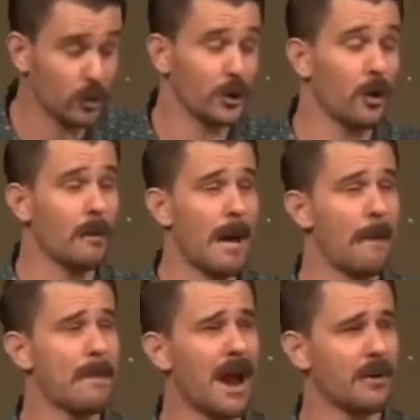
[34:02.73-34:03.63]
would you know
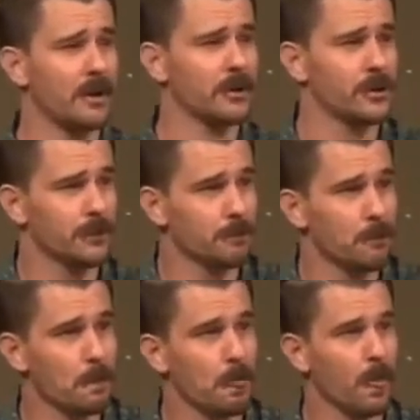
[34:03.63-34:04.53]
about marriage?
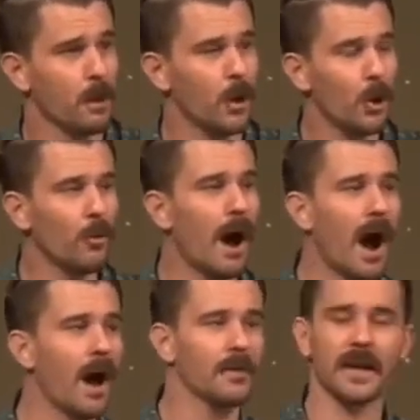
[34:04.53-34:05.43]
Who
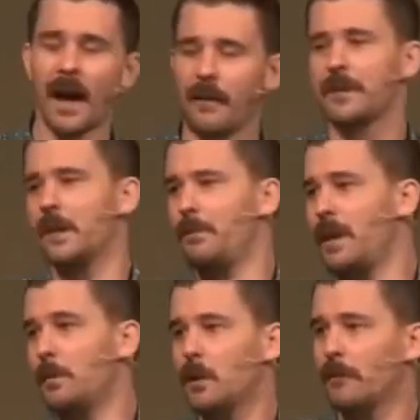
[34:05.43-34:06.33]
are the covenant
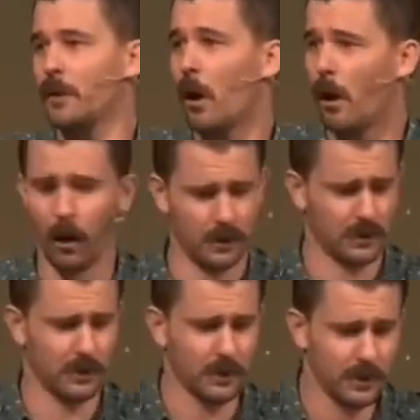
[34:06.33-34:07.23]
people of
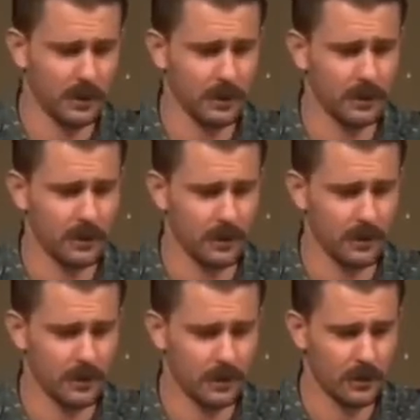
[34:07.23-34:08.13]
God?
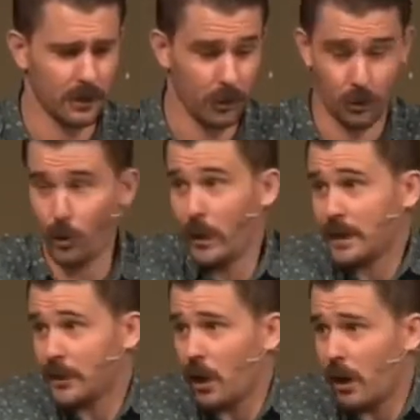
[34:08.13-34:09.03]
Who
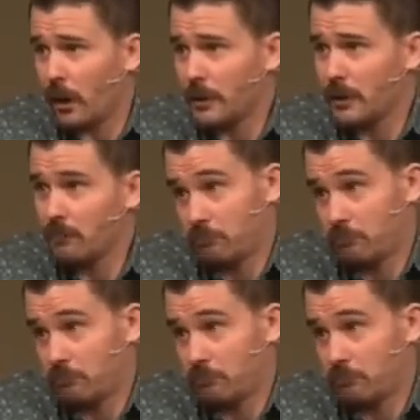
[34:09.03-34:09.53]
is God?